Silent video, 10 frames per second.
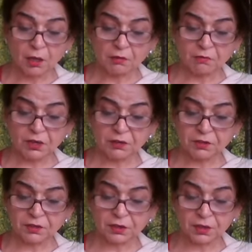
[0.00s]
One of
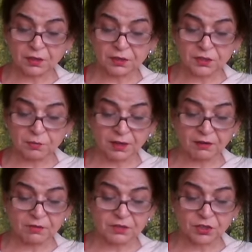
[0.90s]
the Trigrit's
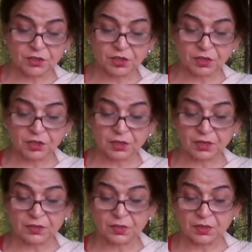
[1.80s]
bravest
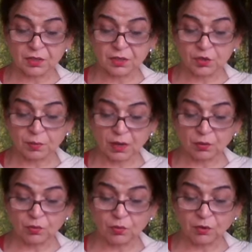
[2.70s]
Kshatriyas,
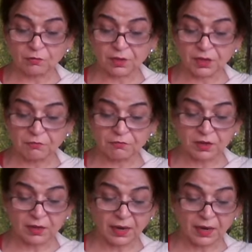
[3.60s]
Subahu of the
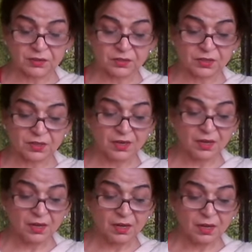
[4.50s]
Gifted Hands,
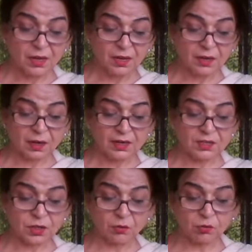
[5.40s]

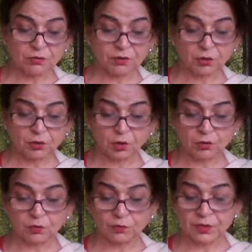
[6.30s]
rides out of the
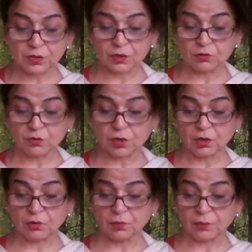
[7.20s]
throng to face Arjun
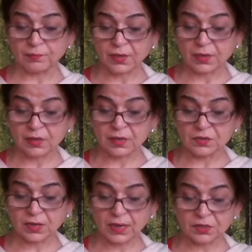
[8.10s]
alone. He is
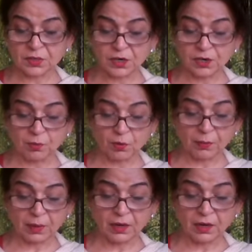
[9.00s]
an excellent
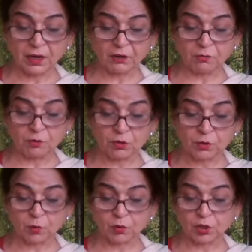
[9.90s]
bowman and
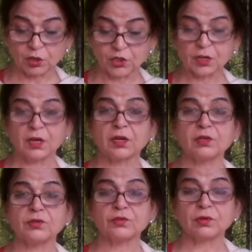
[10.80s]
wounds both Krishan and
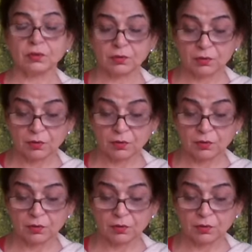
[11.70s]
Arjun.